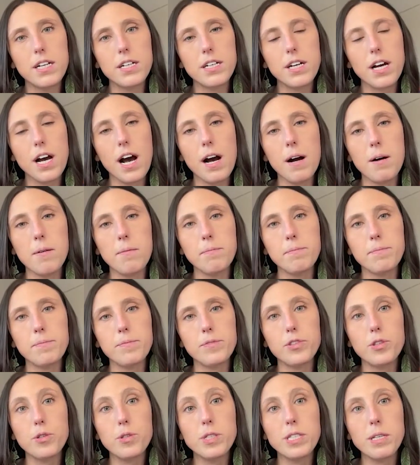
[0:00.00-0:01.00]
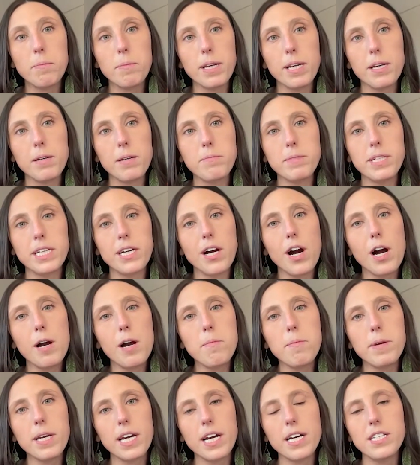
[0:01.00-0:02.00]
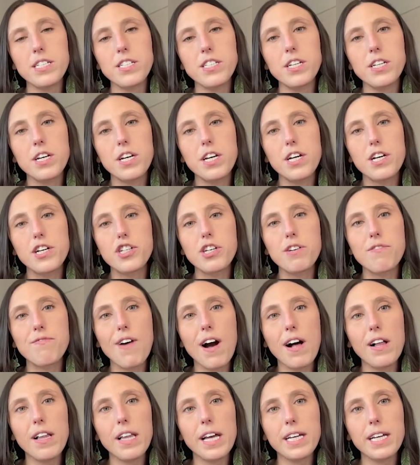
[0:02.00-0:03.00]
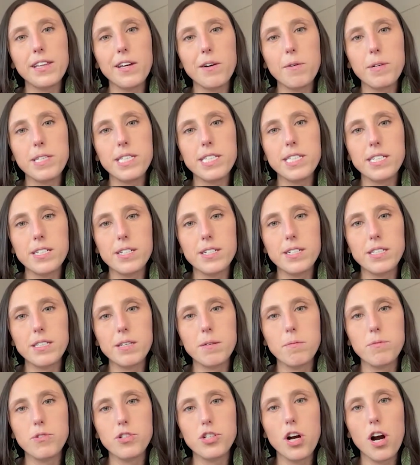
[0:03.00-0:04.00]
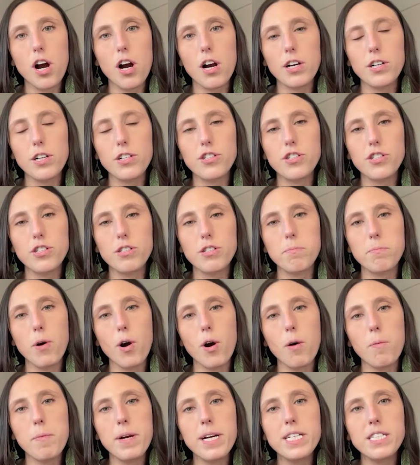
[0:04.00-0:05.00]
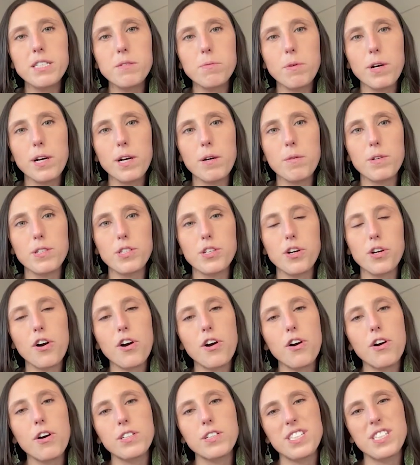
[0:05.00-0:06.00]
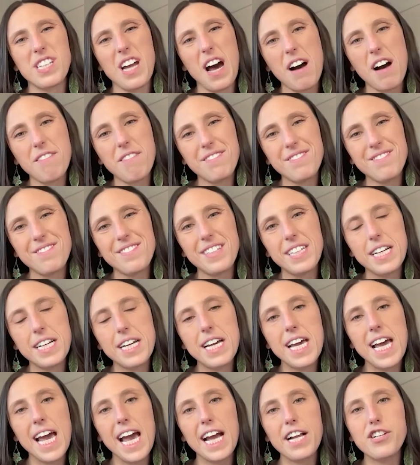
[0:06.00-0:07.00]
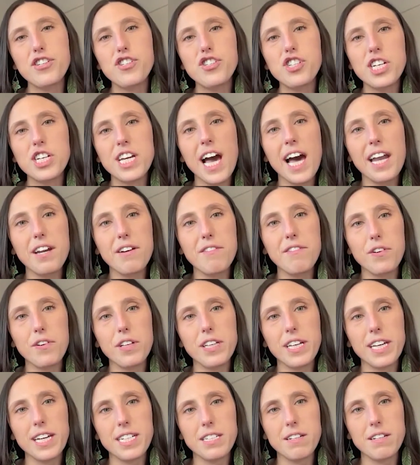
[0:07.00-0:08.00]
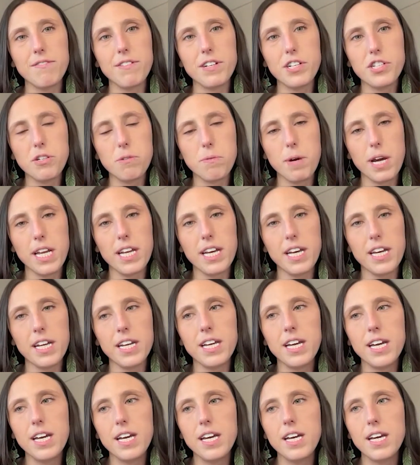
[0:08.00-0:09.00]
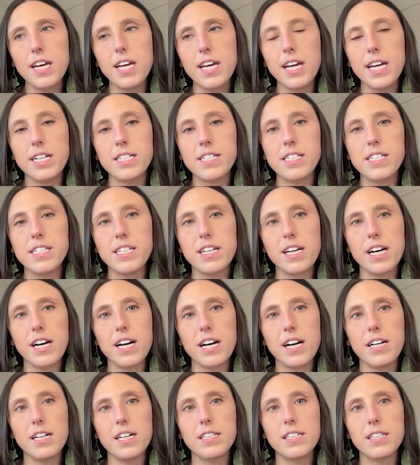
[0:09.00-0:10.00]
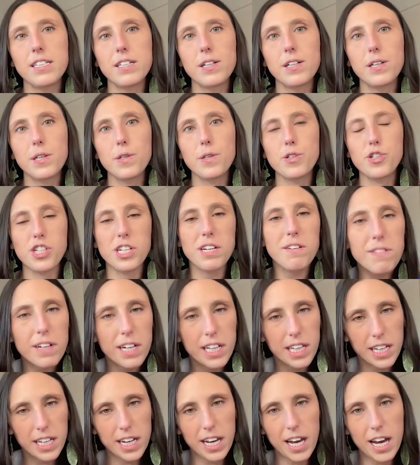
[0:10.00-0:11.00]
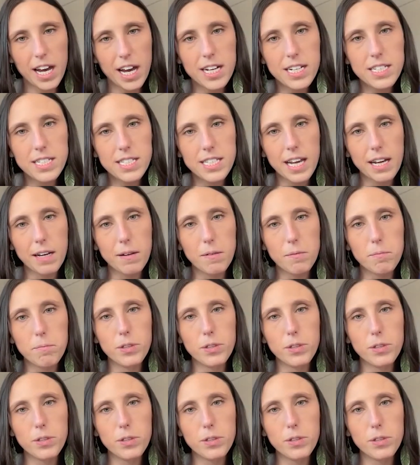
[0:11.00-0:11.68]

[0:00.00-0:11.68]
do some EMDR, because she felt like there was still some charged moments where it was her stuff. And she hadn't fully individuated into who she really is, like,